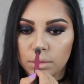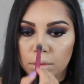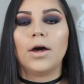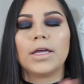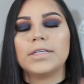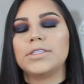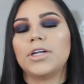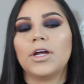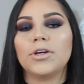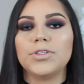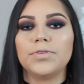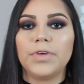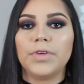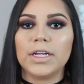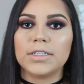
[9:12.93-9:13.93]
Okay, so now
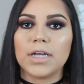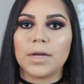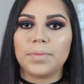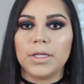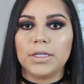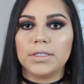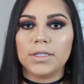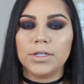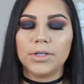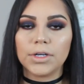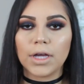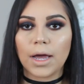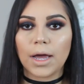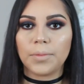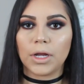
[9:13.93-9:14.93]
to finish up this
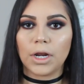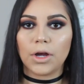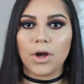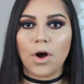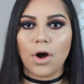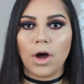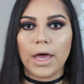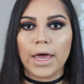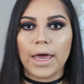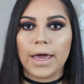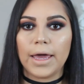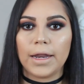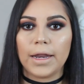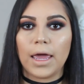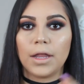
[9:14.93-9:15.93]
look, I'm gonna go
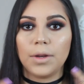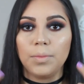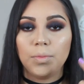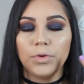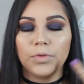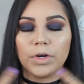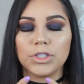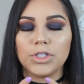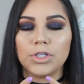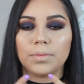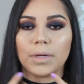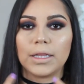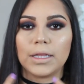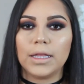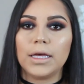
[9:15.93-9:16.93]
ahead and move on to
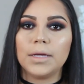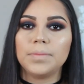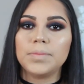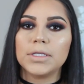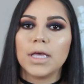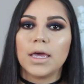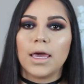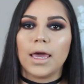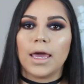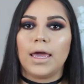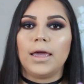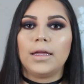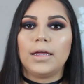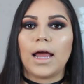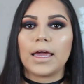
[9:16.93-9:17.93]
my lips.
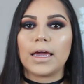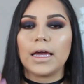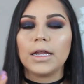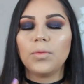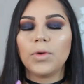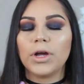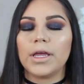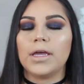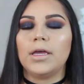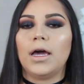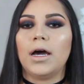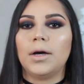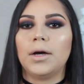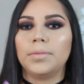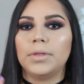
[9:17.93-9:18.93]
And I kind of want
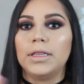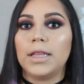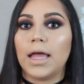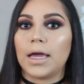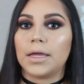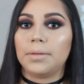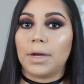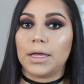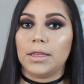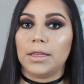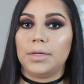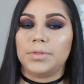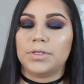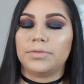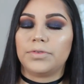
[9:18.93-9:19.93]
to line my
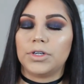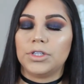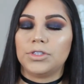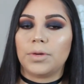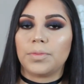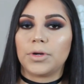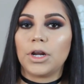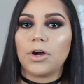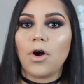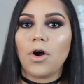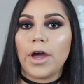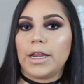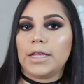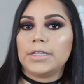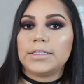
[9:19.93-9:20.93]
lips first. So I'm gonna go
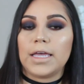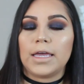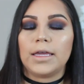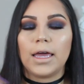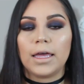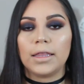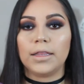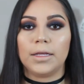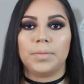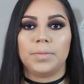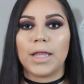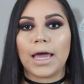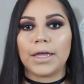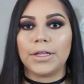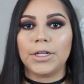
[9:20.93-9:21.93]
ahead and take a lip
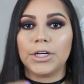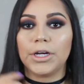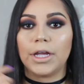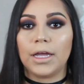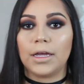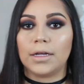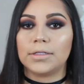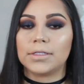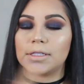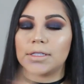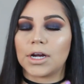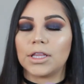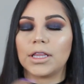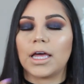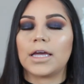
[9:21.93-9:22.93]
liner and
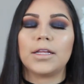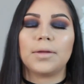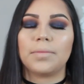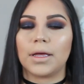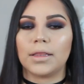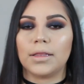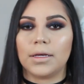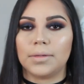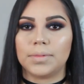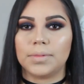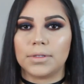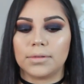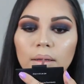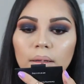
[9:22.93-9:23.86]
start lining my lips.